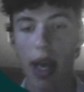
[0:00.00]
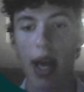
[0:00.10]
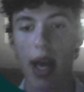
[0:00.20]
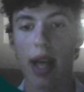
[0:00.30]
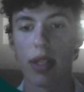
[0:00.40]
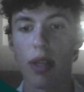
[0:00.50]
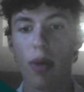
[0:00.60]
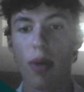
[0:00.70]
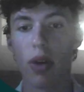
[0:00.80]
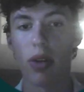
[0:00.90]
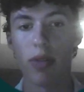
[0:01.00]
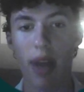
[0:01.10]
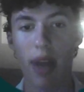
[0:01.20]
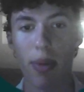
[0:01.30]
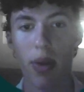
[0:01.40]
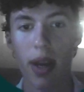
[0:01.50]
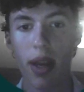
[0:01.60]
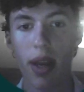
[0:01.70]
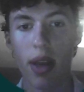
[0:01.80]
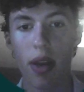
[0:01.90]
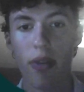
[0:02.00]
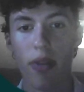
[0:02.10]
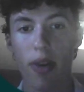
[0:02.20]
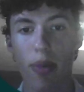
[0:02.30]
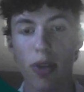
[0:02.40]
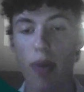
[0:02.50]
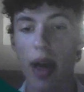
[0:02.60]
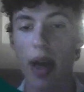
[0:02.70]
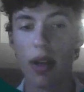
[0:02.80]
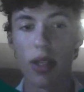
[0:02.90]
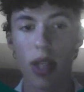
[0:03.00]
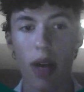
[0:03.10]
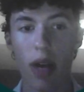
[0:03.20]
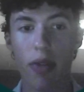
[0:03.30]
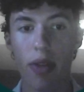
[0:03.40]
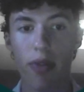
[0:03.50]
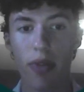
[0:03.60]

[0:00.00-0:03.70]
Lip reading: as the molecules evaporate from the somatas of the